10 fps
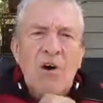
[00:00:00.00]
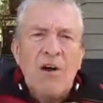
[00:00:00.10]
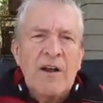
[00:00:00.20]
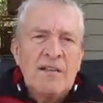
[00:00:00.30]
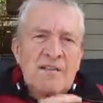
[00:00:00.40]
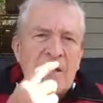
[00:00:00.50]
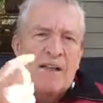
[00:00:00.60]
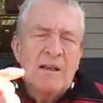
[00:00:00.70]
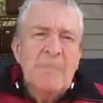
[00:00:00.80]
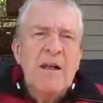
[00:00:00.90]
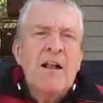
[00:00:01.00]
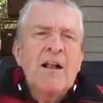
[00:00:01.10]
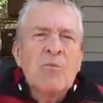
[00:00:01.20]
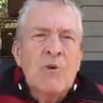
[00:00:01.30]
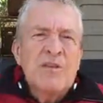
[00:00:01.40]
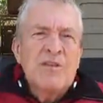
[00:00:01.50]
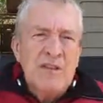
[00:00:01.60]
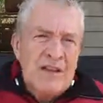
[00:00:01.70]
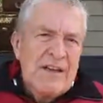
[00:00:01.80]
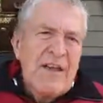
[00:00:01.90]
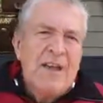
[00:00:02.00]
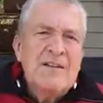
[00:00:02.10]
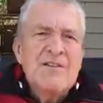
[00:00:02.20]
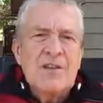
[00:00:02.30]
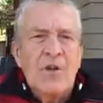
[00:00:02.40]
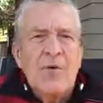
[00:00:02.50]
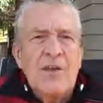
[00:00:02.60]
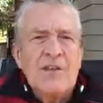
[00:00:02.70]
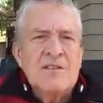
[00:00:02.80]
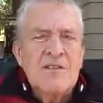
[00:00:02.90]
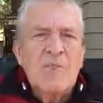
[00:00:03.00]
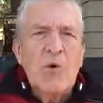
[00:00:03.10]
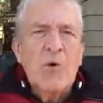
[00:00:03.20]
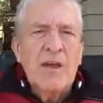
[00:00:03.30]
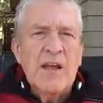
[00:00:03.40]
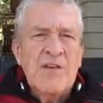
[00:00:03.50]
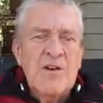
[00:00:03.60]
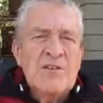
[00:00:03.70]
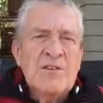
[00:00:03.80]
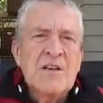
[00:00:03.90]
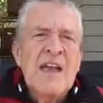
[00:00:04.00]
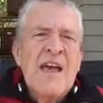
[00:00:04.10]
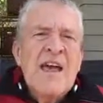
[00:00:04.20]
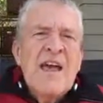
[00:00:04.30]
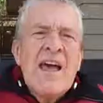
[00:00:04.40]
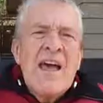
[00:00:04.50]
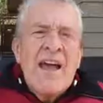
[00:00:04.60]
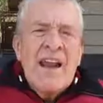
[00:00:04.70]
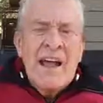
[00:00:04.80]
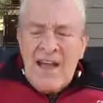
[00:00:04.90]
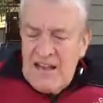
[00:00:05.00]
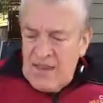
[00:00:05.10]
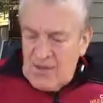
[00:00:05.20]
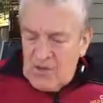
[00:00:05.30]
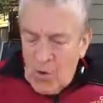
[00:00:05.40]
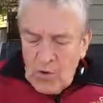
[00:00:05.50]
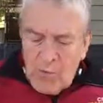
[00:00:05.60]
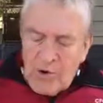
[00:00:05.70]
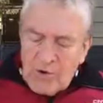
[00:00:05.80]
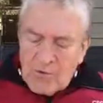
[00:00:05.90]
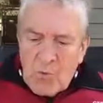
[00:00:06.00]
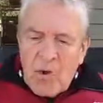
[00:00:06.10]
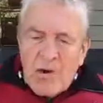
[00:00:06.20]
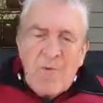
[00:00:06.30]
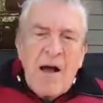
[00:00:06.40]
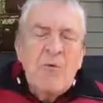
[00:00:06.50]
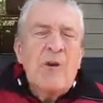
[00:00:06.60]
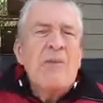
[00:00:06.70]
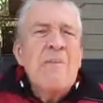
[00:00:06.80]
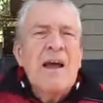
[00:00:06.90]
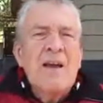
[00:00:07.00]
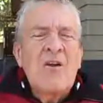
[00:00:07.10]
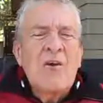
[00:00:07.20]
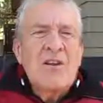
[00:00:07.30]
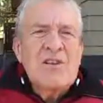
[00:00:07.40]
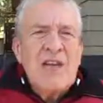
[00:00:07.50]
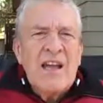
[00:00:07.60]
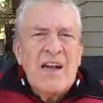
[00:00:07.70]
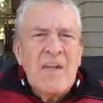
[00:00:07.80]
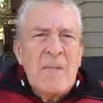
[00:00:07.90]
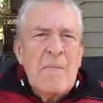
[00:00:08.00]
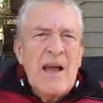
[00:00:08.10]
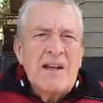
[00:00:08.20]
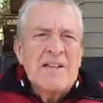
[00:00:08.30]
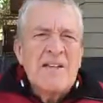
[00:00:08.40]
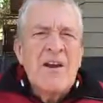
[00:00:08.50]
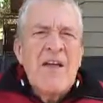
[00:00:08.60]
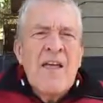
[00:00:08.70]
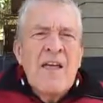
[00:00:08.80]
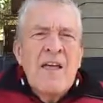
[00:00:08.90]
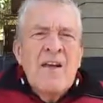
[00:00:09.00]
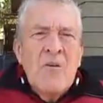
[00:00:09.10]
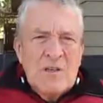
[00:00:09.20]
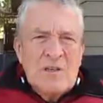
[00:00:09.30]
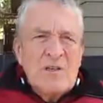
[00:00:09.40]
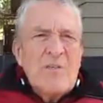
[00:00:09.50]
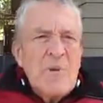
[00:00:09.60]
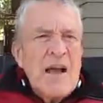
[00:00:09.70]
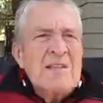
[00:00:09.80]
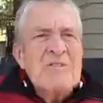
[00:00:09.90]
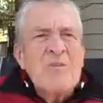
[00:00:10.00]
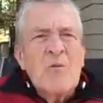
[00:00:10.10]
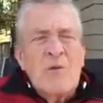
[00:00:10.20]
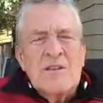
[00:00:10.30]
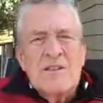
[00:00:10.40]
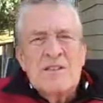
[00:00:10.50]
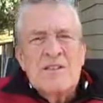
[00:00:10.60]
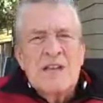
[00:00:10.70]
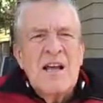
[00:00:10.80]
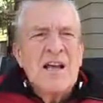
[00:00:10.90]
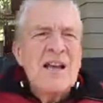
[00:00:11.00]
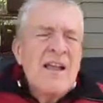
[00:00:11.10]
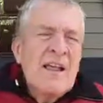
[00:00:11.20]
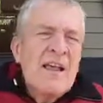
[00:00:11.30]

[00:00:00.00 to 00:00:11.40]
on his lapel, which indicates, that he's a born-again Christian. And I told him what I was worried about. Would he mind going and checking on the pastor? Was it the pastor or was it his son?